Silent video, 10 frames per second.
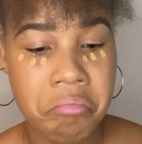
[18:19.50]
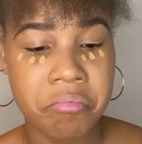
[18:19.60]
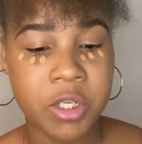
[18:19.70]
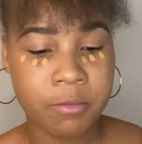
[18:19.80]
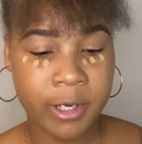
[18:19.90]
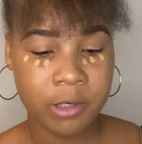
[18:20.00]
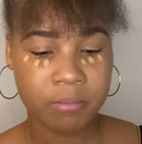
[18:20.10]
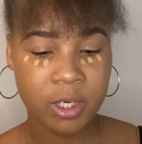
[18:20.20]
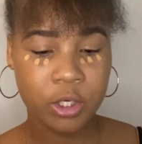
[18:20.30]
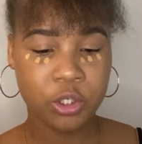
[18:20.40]
This might
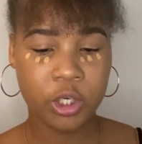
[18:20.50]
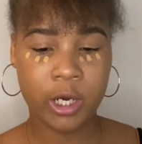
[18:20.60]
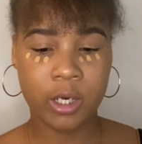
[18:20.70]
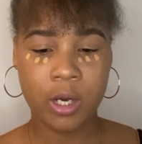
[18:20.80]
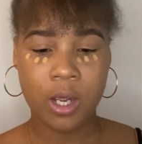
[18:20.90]
be a good shade.